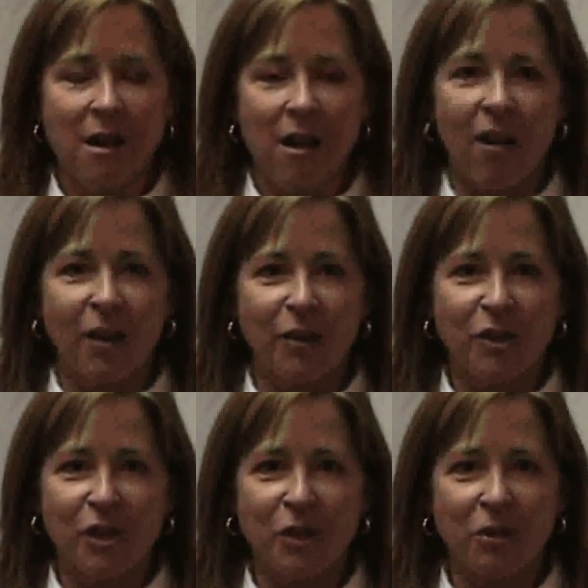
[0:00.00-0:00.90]
on our
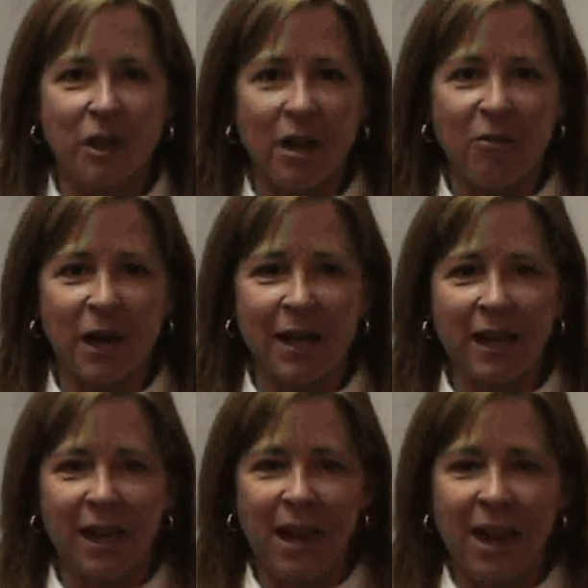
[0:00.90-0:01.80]
children
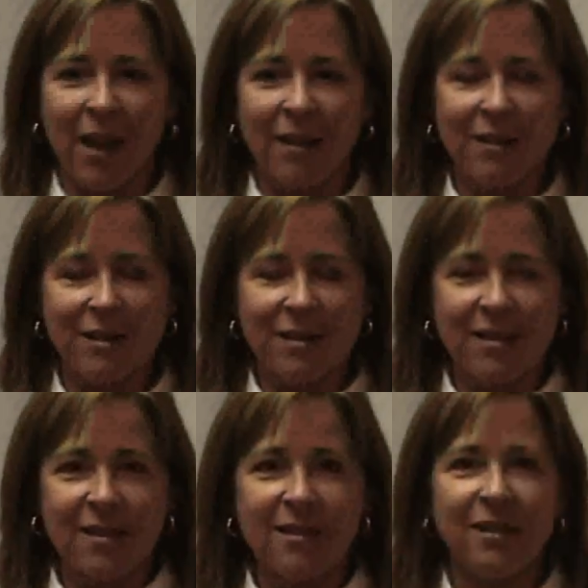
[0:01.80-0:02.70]
already and
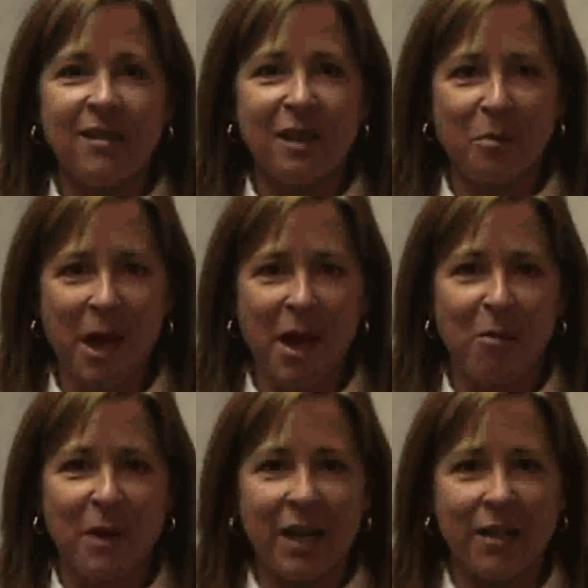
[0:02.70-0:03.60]
still somehow
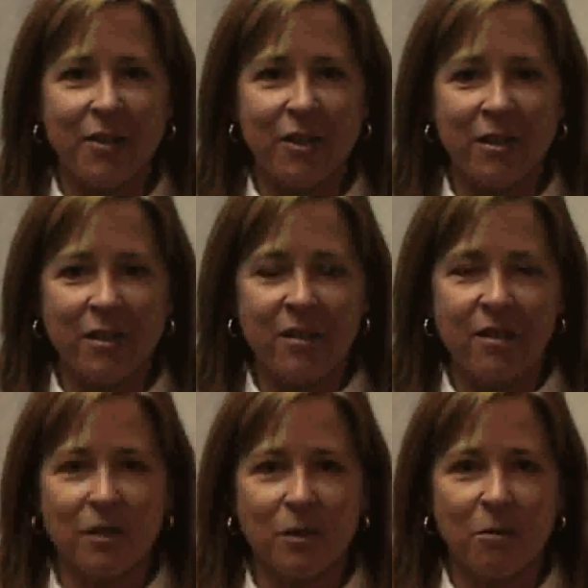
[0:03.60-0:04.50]
manages
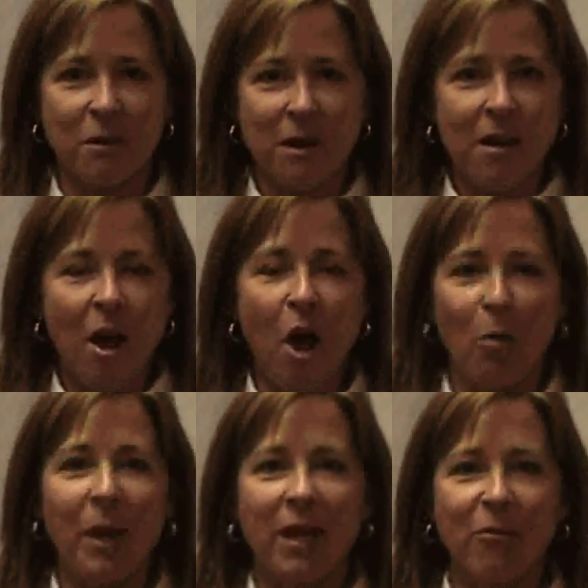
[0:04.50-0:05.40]
to all
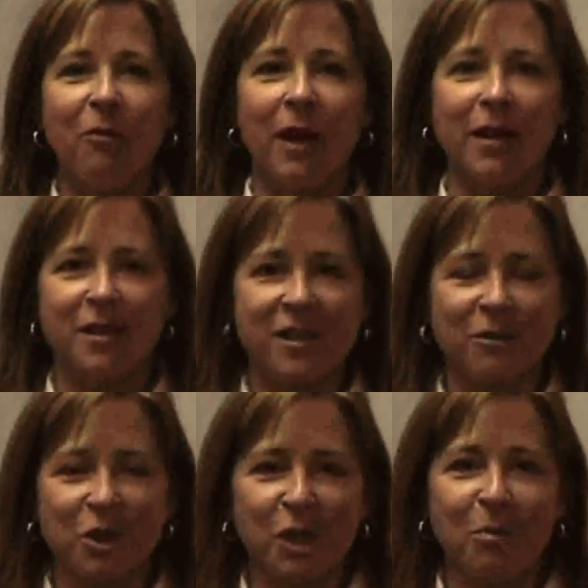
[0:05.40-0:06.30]
make it fun. So
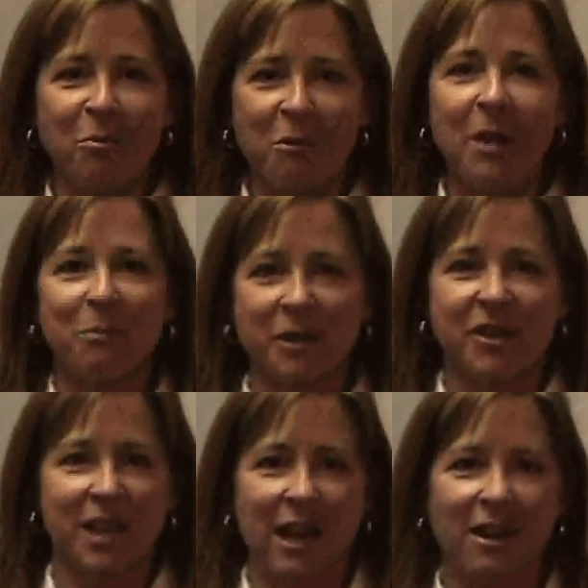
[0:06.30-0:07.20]
Jim, we
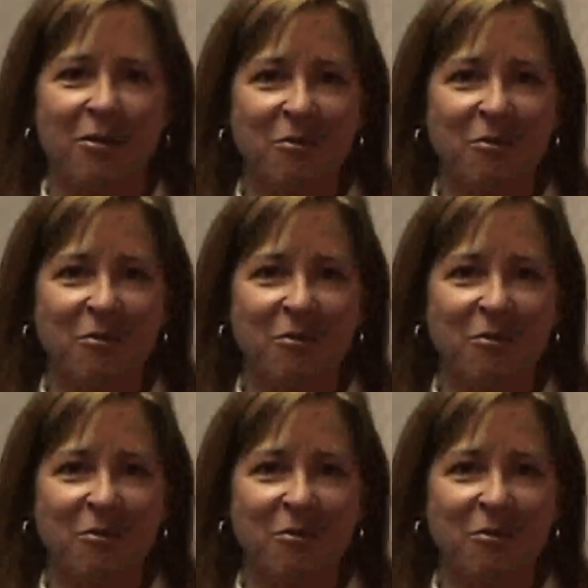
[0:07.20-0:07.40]
appreciate you.